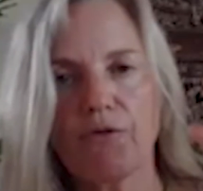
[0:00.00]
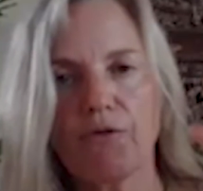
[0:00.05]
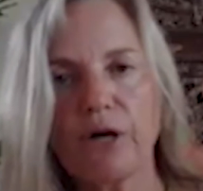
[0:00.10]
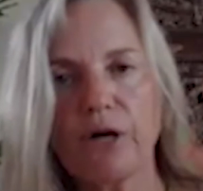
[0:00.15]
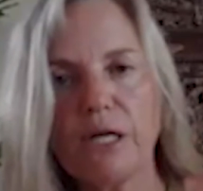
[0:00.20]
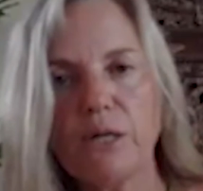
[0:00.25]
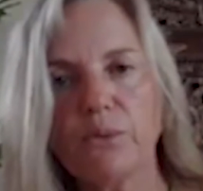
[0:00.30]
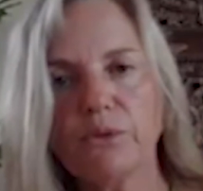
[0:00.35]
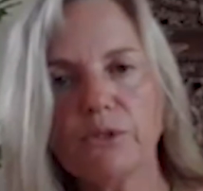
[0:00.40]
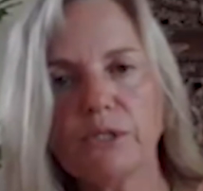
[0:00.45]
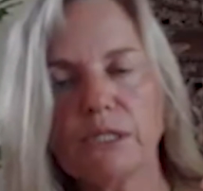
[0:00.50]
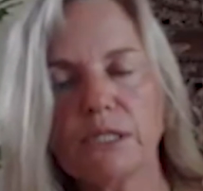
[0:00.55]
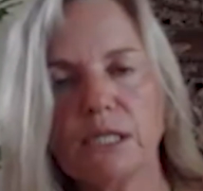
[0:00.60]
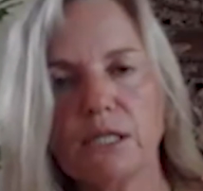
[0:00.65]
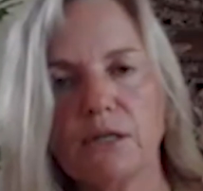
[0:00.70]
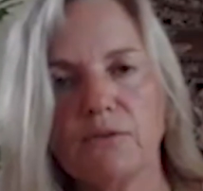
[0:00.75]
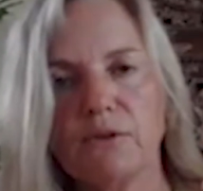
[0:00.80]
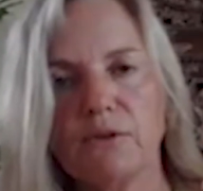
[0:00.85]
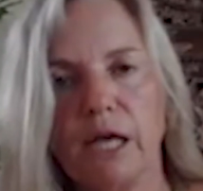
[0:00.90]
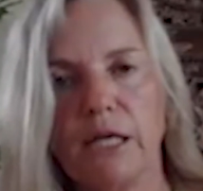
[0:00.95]

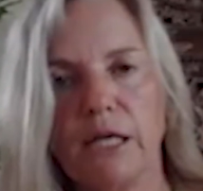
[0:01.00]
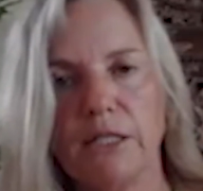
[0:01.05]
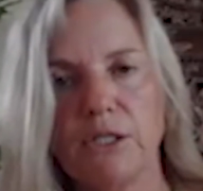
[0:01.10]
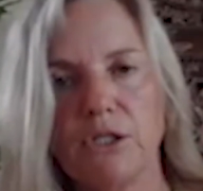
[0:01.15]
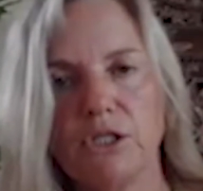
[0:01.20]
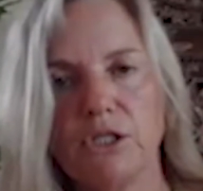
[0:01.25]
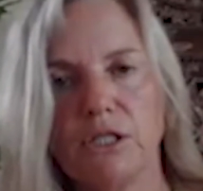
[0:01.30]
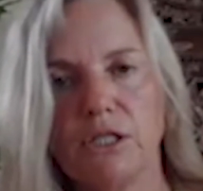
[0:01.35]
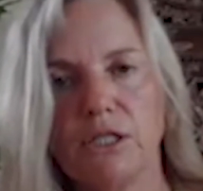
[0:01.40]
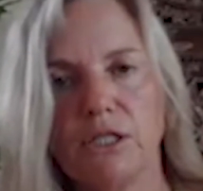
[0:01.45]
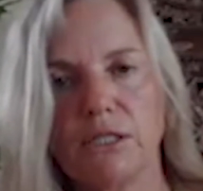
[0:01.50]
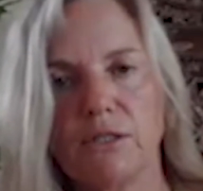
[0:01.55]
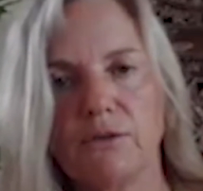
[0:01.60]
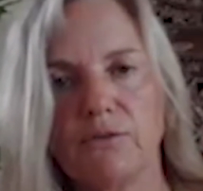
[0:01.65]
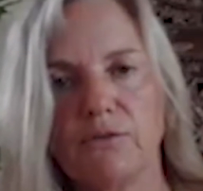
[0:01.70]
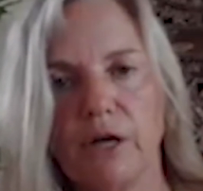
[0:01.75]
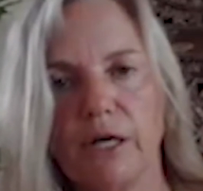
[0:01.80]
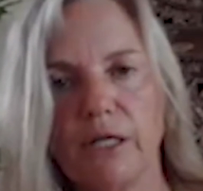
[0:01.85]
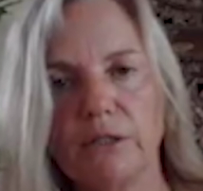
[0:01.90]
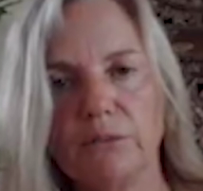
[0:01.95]
frequency of energy that's
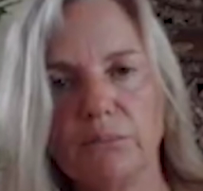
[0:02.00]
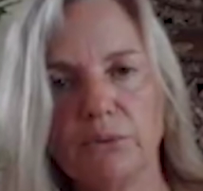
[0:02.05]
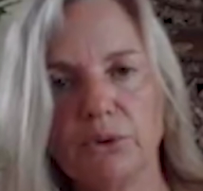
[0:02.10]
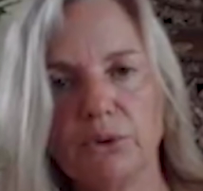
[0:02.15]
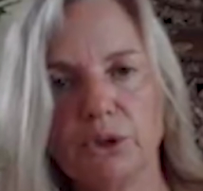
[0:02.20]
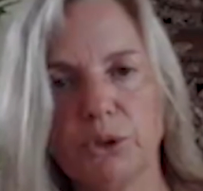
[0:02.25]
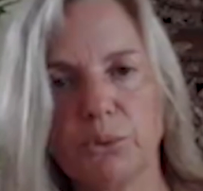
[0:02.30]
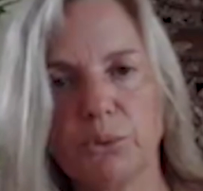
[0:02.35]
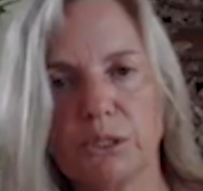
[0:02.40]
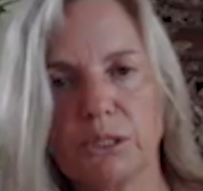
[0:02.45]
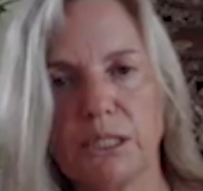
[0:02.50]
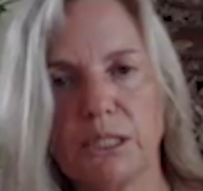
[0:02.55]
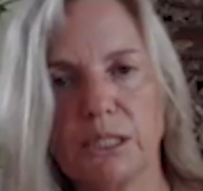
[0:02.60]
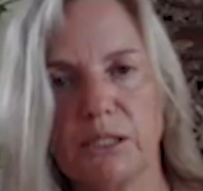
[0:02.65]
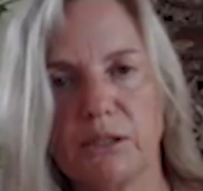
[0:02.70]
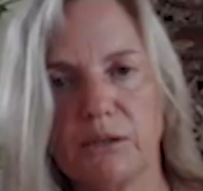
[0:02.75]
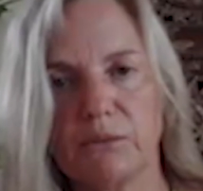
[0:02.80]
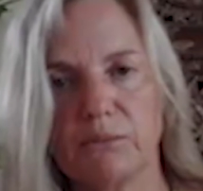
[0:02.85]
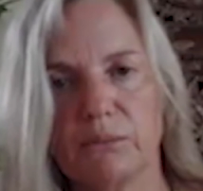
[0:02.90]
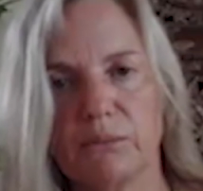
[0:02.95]
available to us
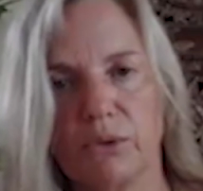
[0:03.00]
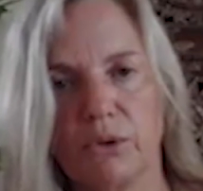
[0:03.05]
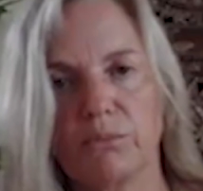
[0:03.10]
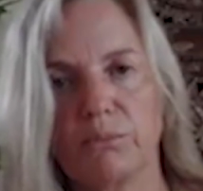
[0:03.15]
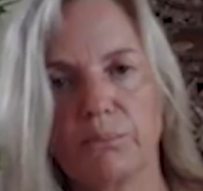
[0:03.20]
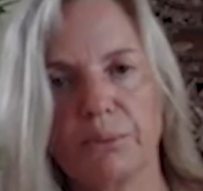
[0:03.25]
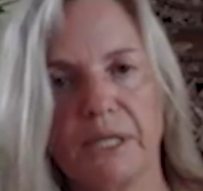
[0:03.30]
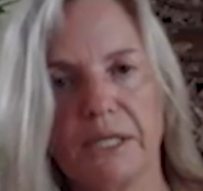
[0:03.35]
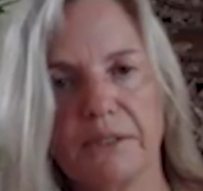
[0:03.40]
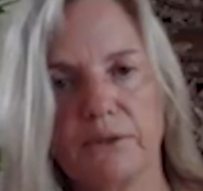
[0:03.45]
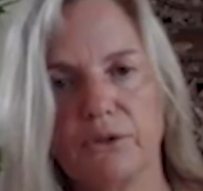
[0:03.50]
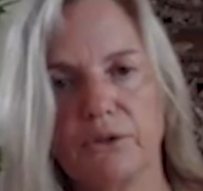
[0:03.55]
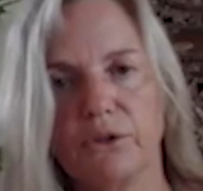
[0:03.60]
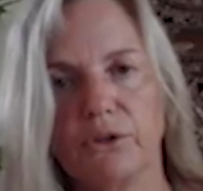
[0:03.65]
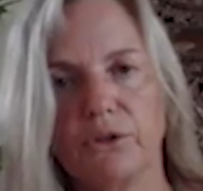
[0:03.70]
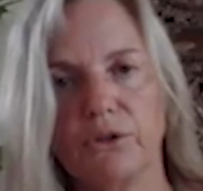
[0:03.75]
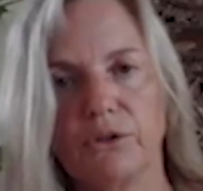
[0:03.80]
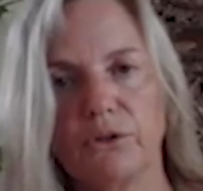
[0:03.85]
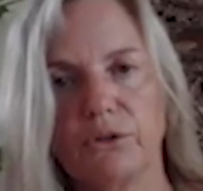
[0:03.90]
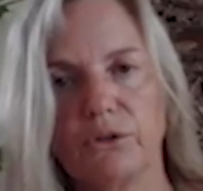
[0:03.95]
here on planet
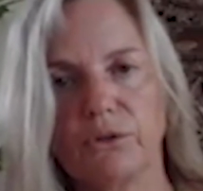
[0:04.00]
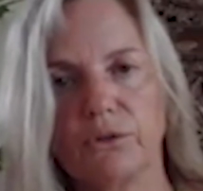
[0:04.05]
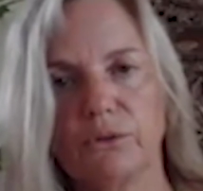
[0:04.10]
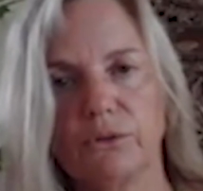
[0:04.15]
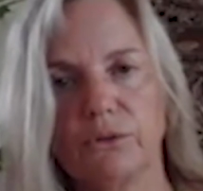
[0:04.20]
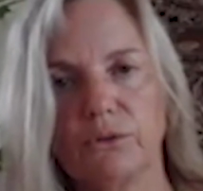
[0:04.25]
Earth,